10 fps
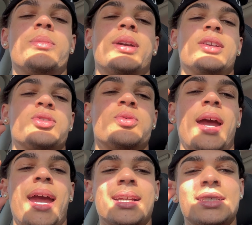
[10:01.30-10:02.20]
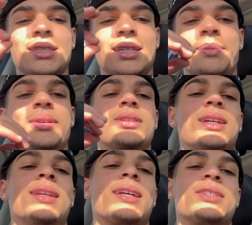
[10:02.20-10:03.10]
brands who actually build a
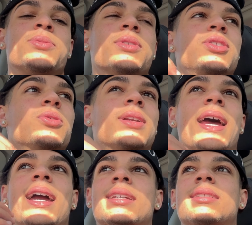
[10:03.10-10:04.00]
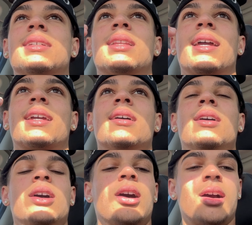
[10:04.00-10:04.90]
connection with you and actually like
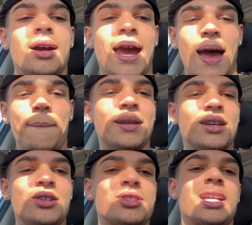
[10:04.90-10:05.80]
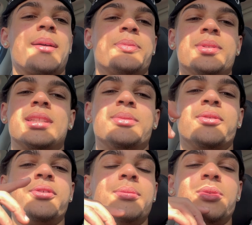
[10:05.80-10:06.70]
are happy that you're shopping with them. You
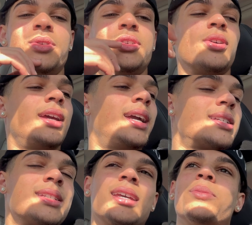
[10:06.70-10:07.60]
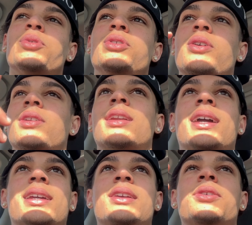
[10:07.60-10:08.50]
feel me? When you go to H and M or you go to
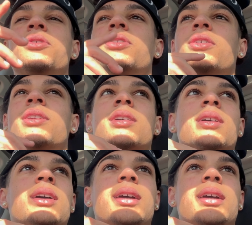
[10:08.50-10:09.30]
Nike or you go to